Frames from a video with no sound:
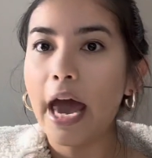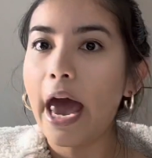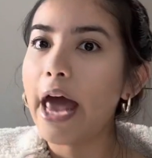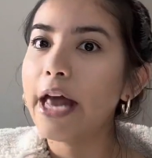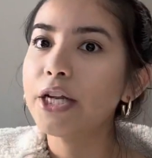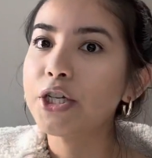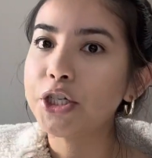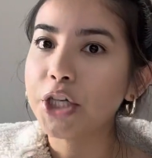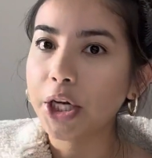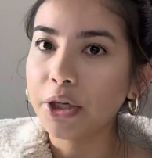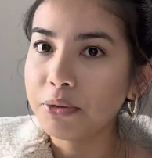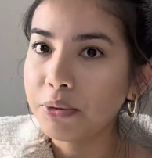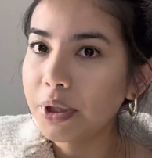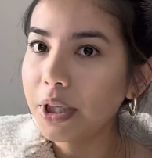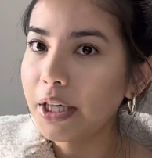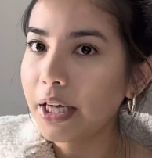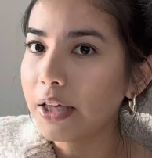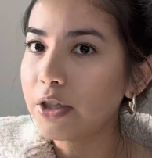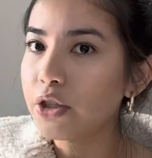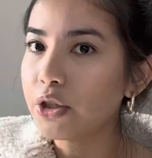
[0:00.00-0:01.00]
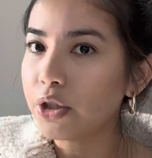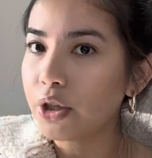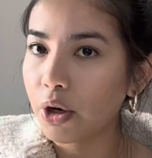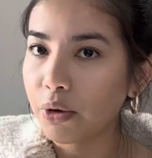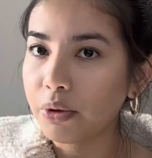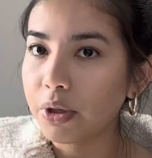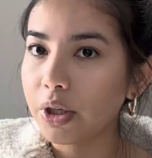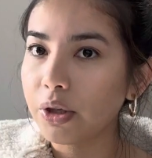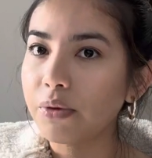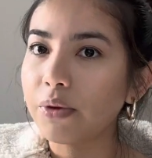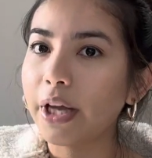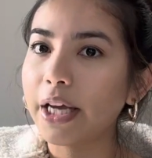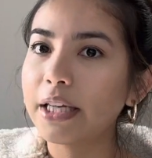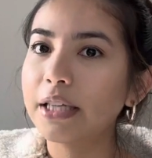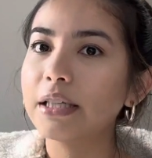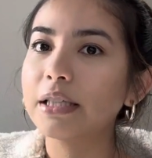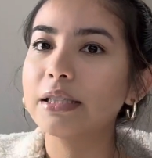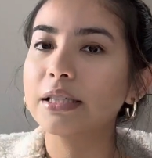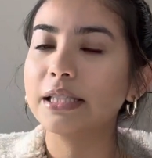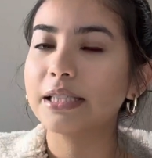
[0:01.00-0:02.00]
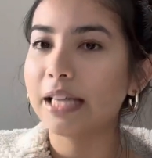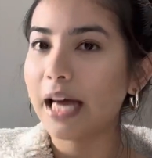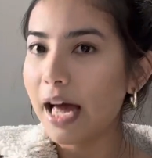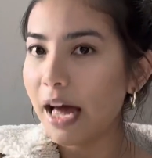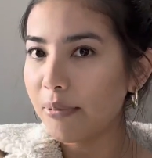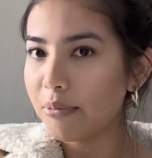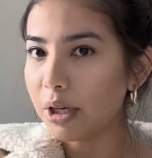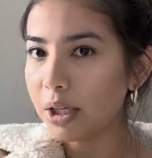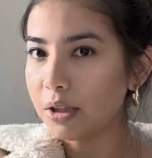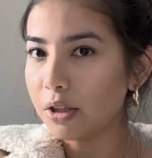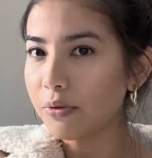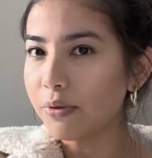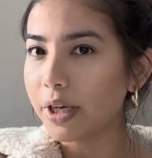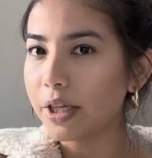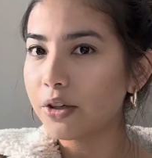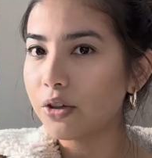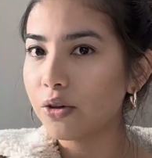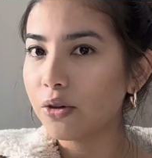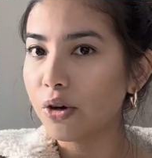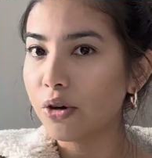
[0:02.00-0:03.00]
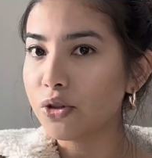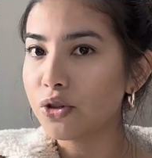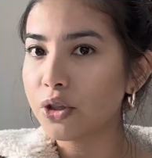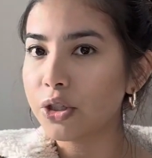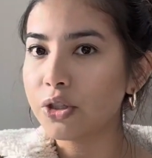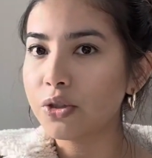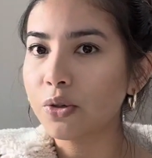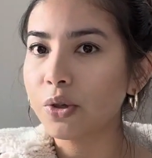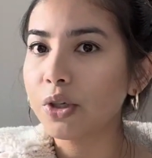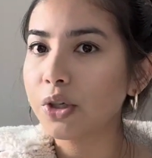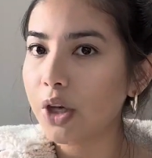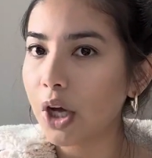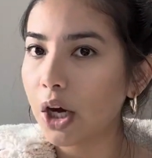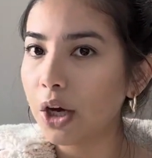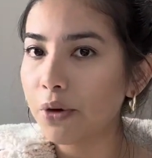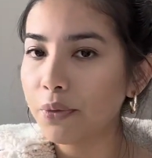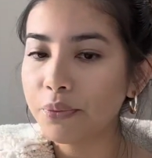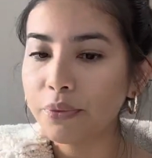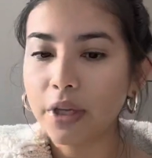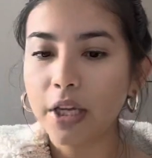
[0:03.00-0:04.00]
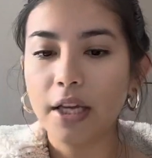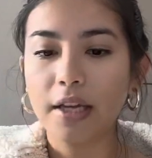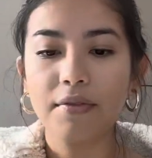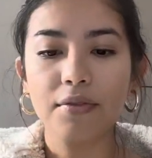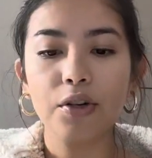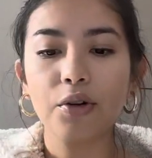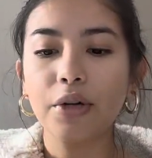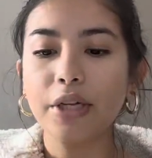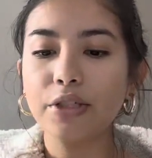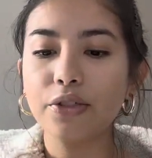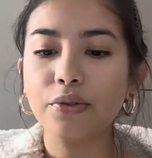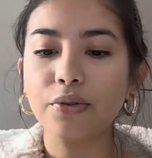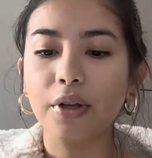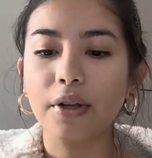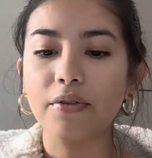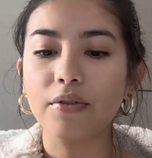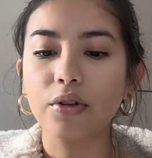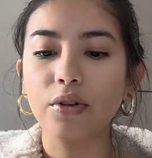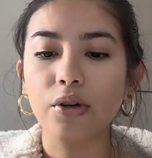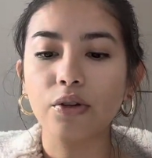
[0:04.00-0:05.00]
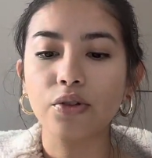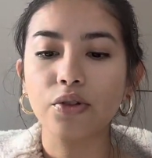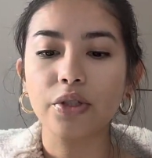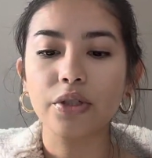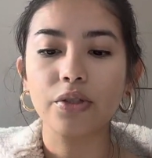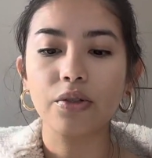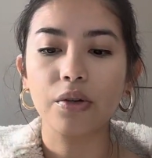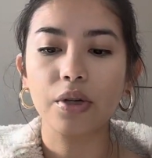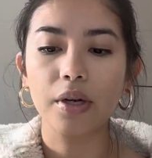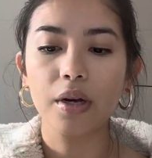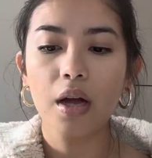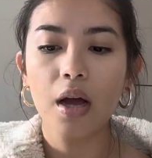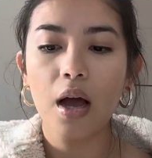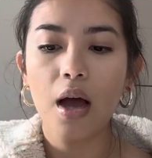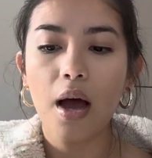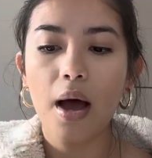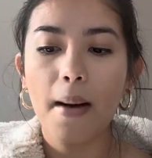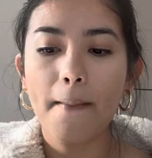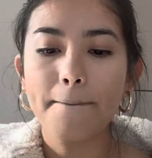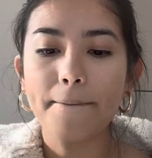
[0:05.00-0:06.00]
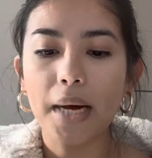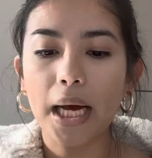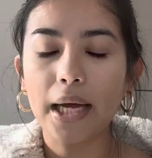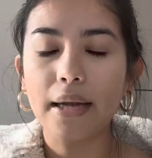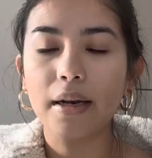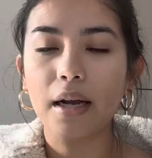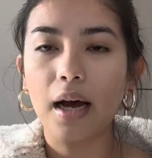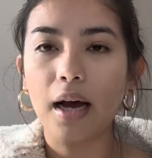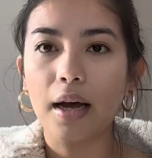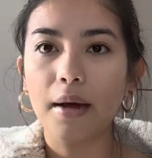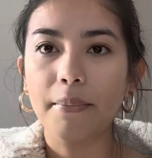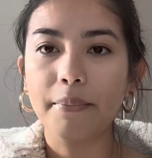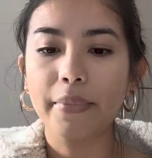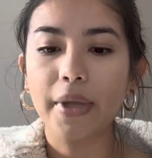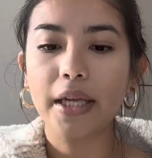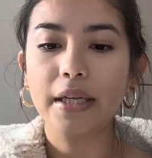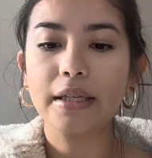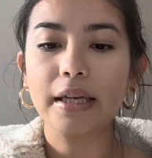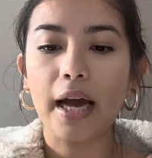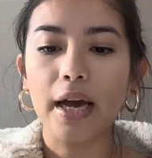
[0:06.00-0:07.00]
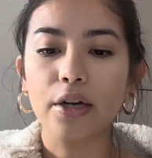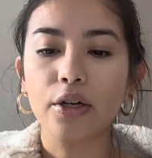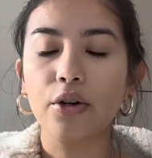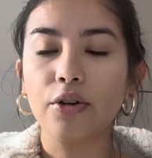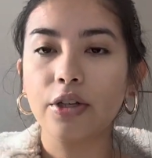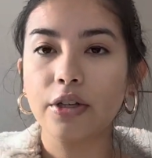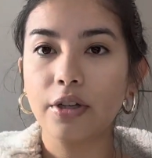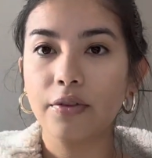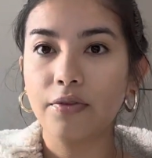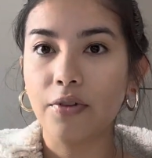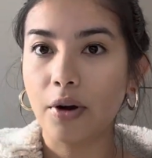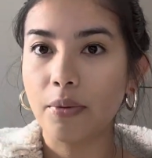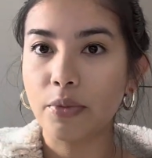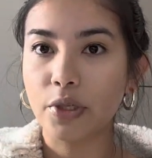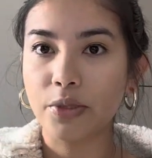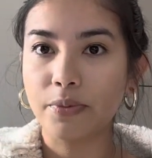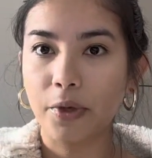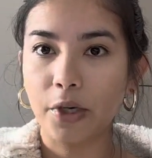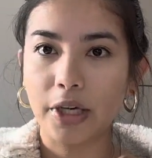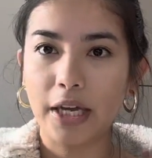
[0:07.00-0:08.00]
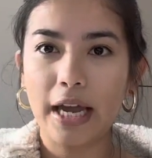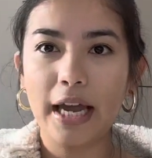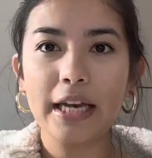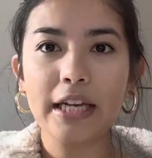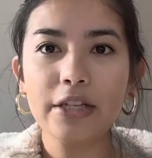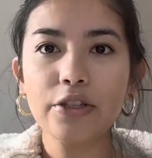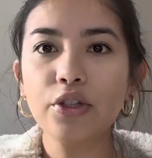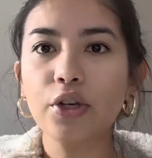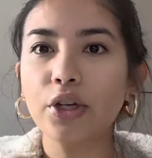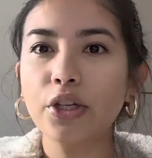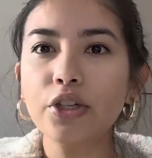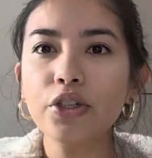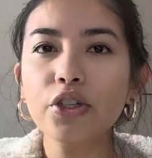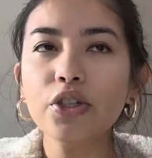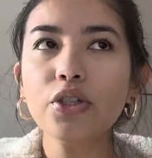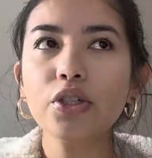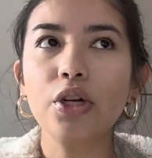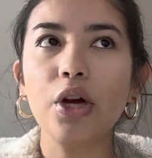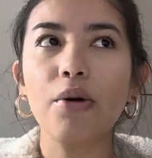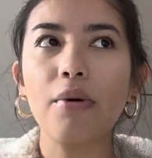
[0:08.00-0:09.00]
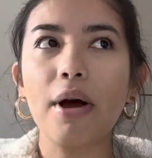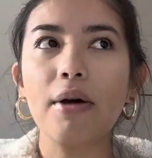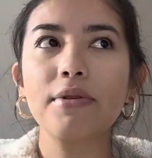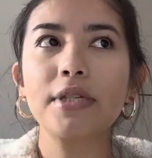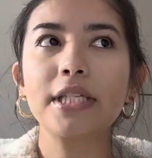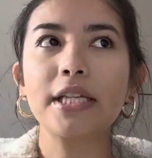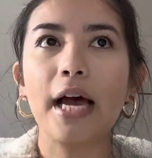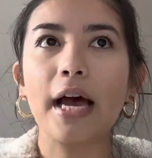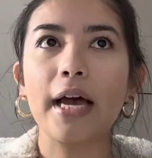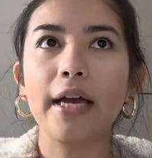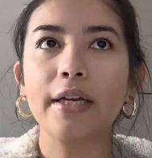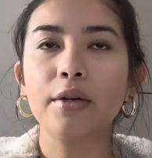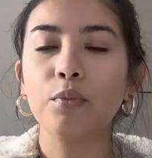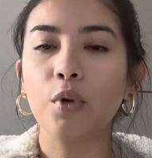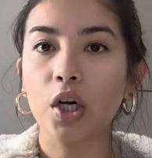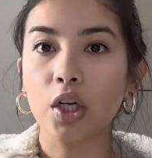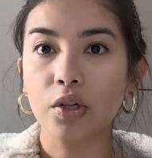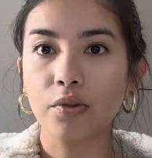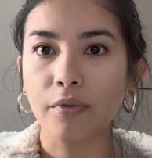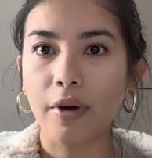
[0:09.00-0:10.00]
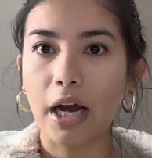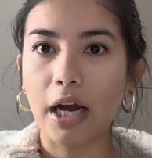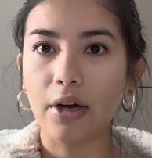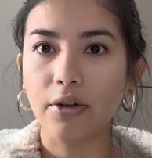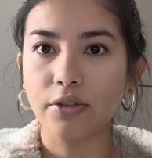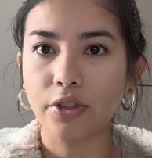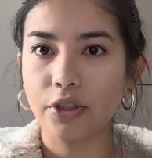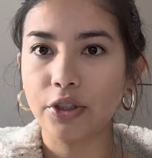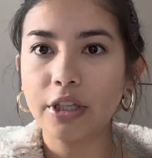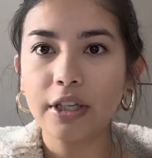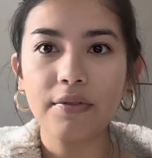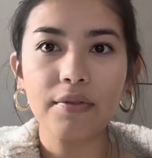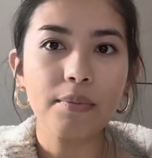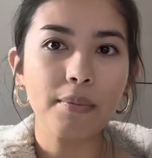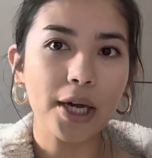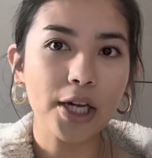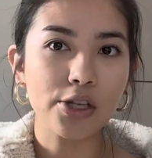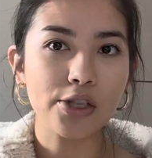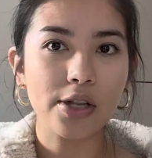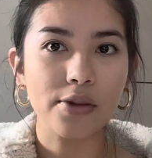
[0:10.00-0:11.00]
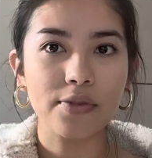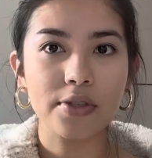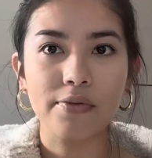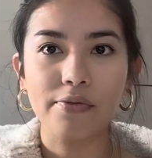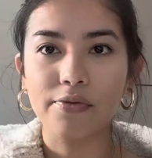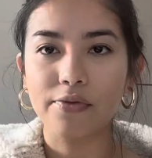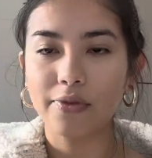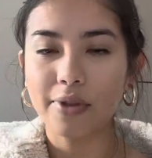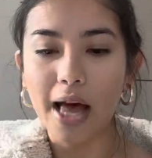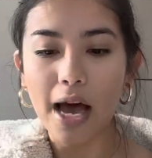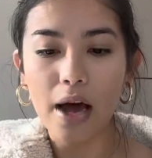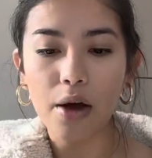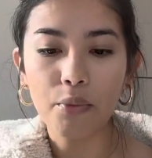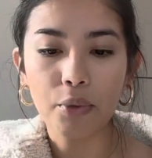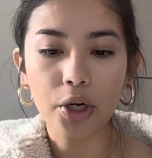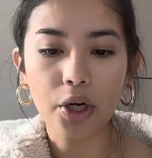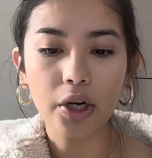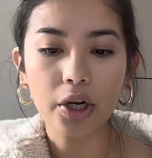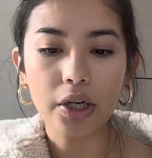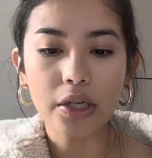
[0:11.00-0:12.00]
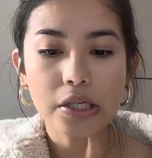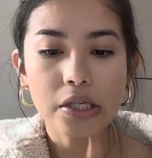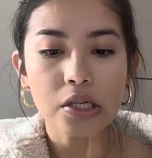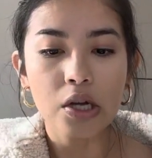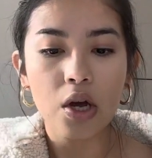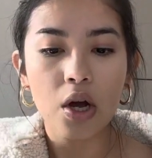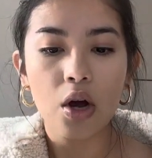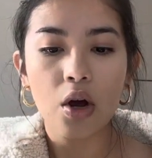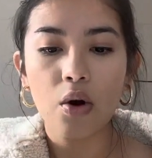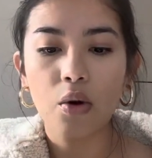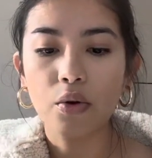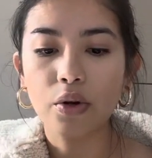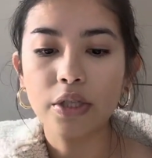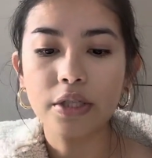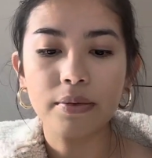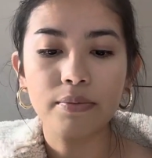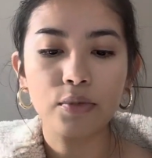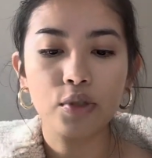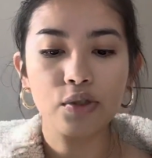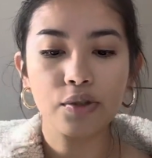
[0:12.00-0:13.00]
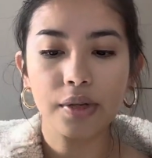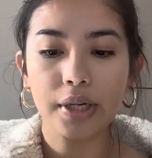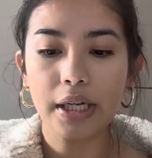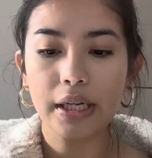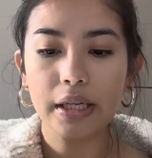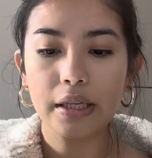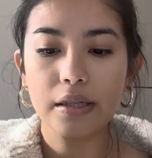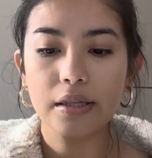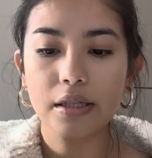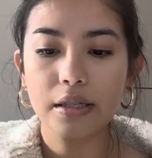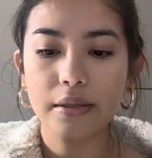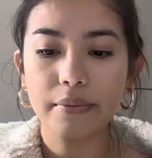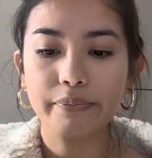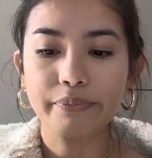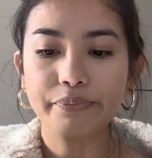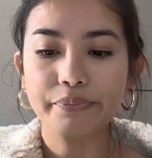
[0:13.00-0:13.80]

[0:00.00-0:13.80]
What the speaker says: and genuinely get to know you. Like, does that happen at the regular grocery store? No, even though I do love the grocery store. But yeah, go to the farmer's market, and it's good to just go outside and walk around. You can even buy yourself some flowers or some treats.